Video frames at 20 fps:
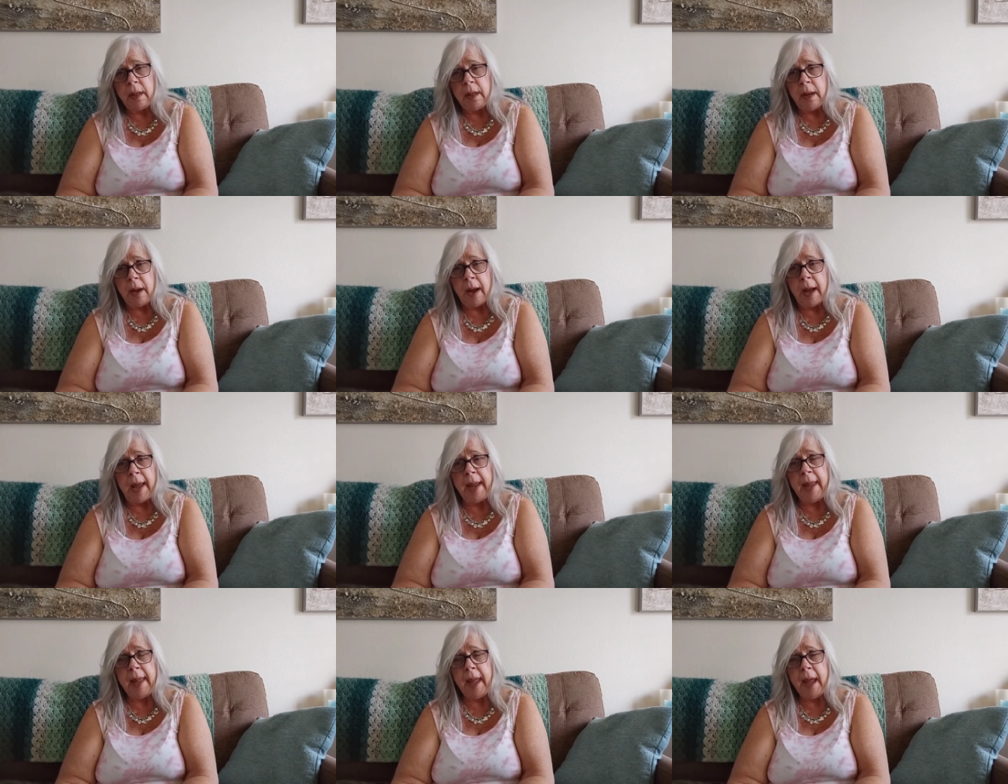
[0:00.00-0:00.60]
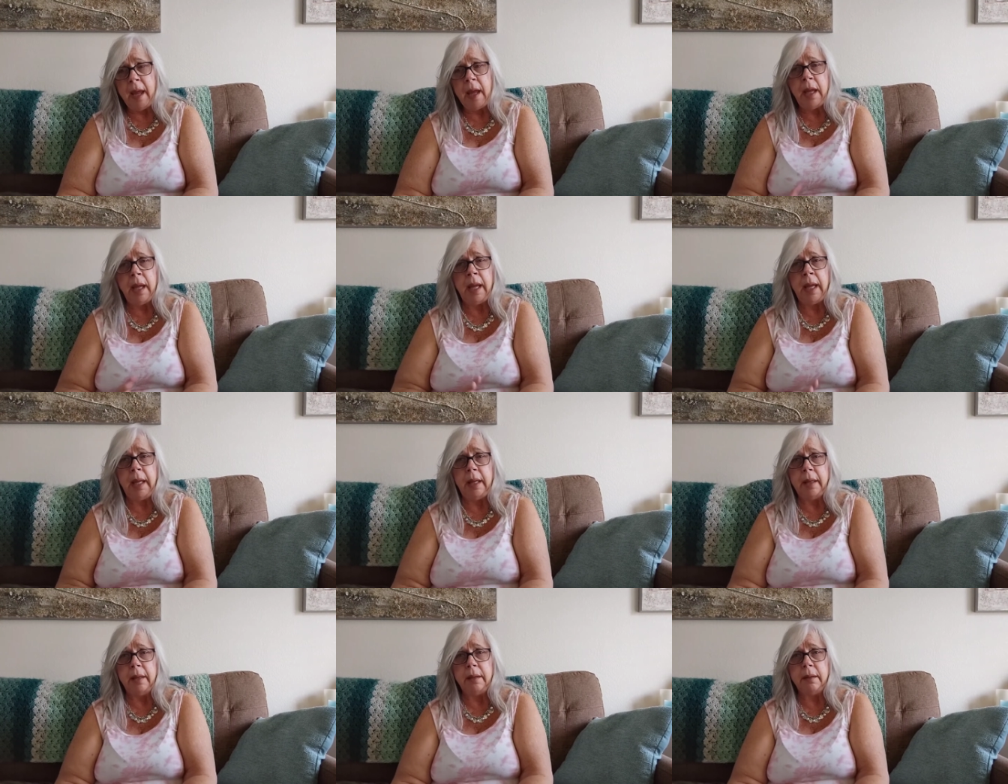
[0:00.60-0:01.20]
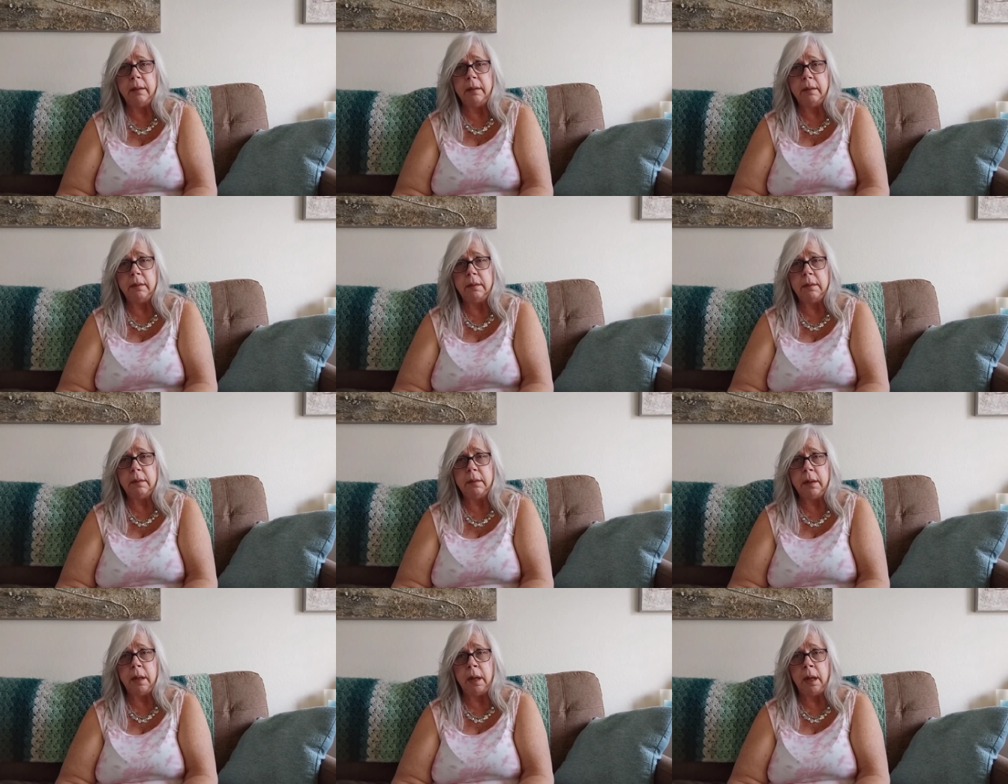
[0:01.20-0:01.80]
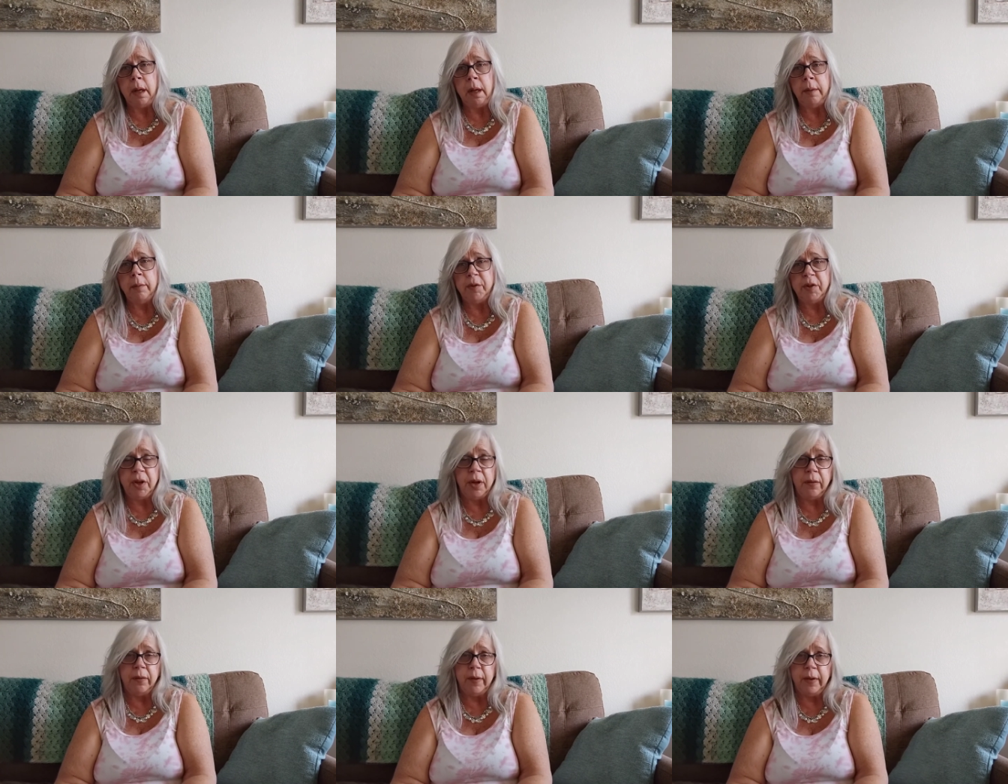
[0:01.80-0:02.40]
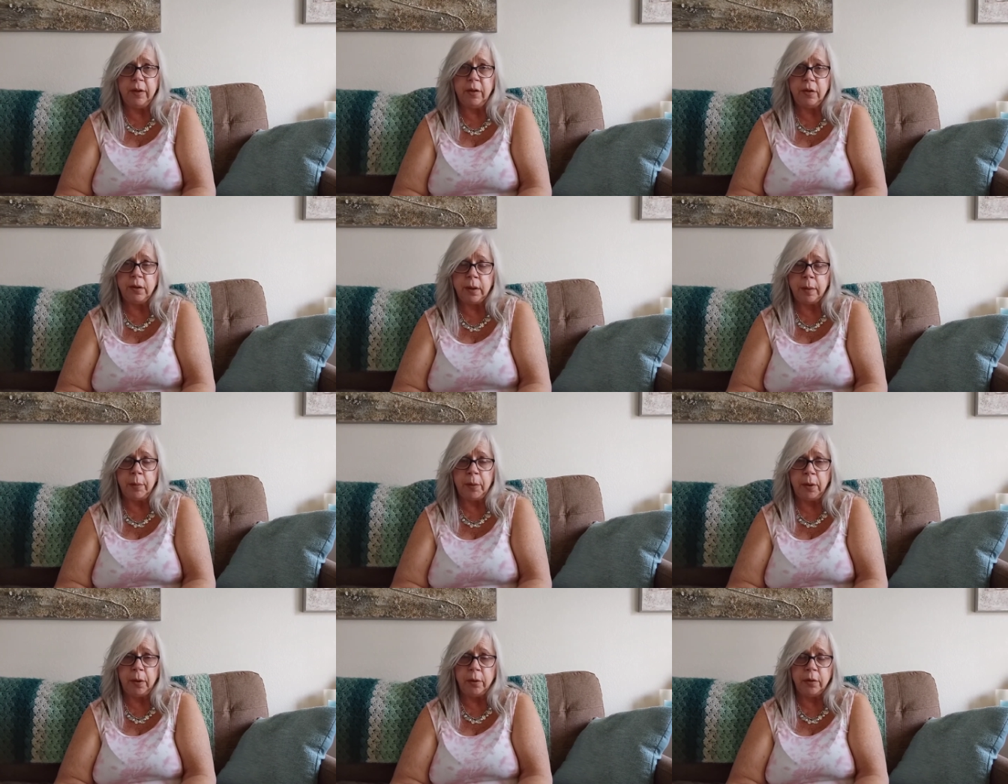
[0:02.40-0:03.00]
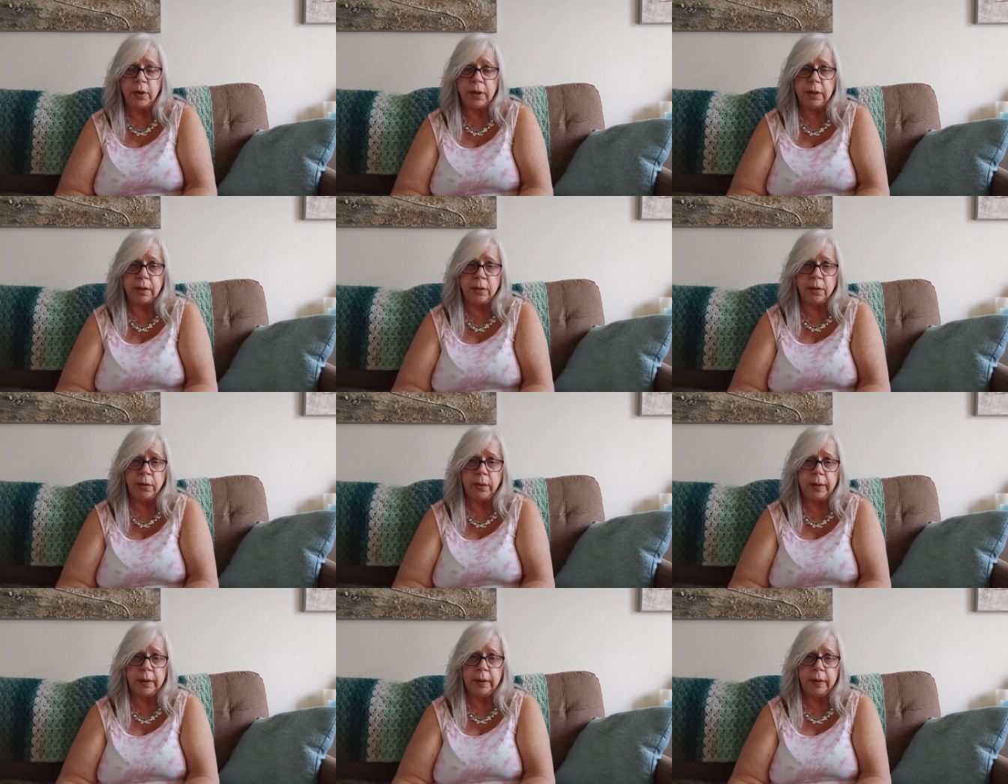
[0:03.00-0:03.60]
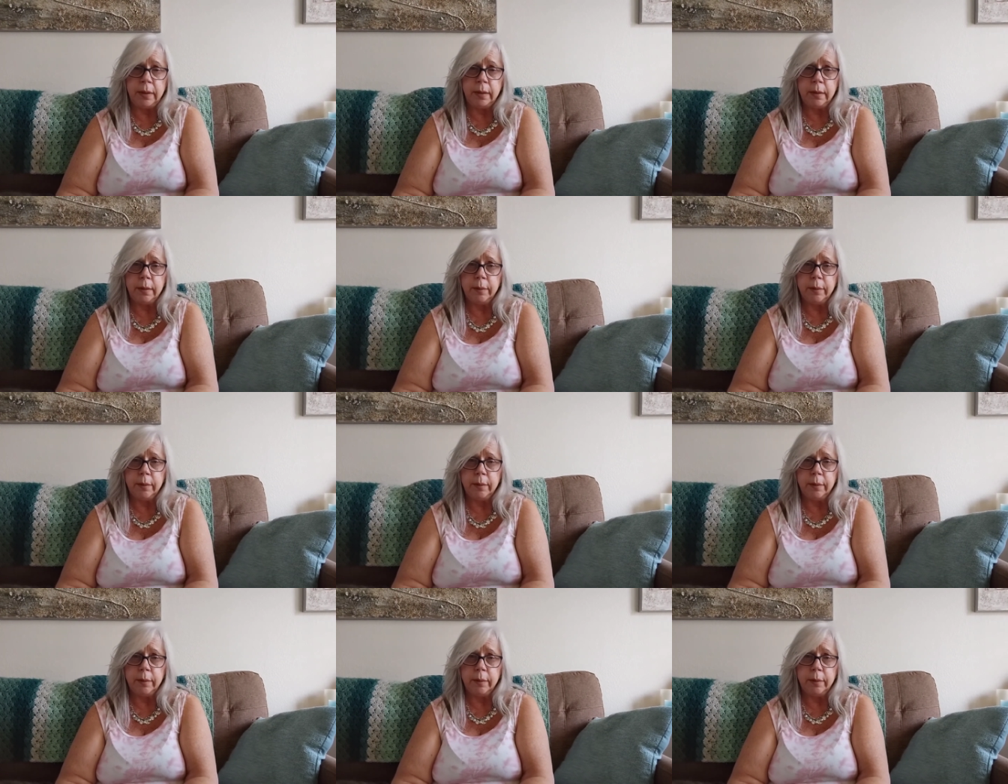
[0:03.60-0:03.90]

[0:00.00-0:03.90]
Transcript: Now, I can't eat um, shellfish. I'm allergic to it.